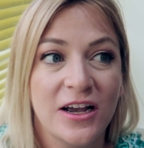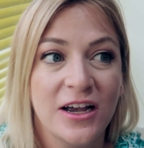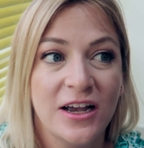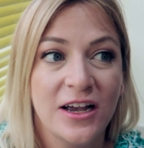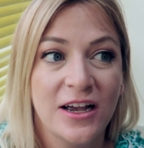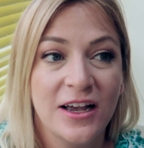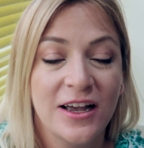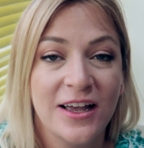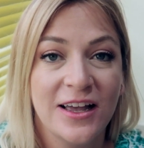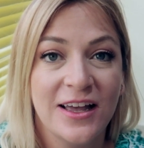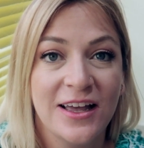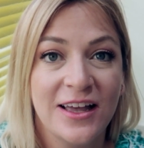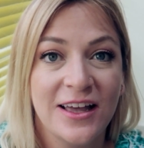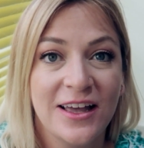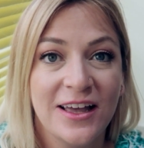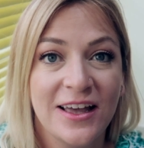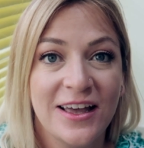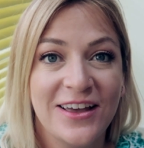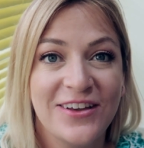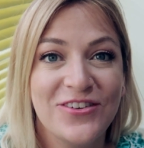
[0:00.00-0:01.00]
That's
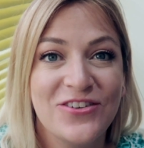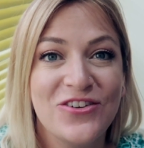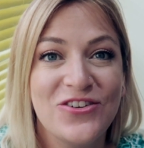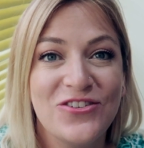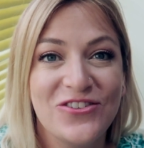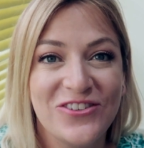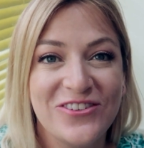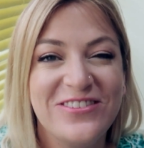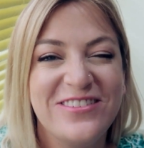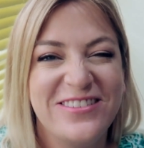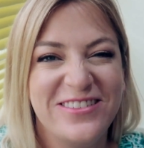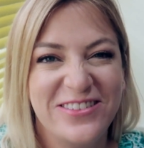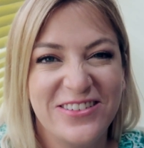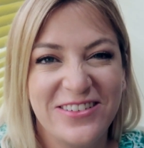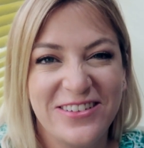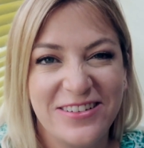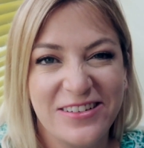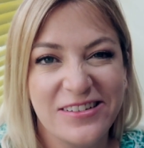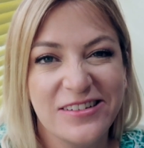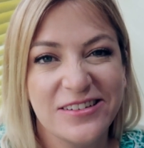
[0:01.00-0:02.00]
cheating. Of
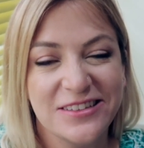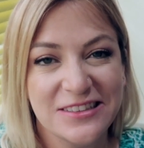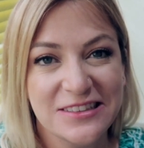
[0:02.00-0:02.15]
course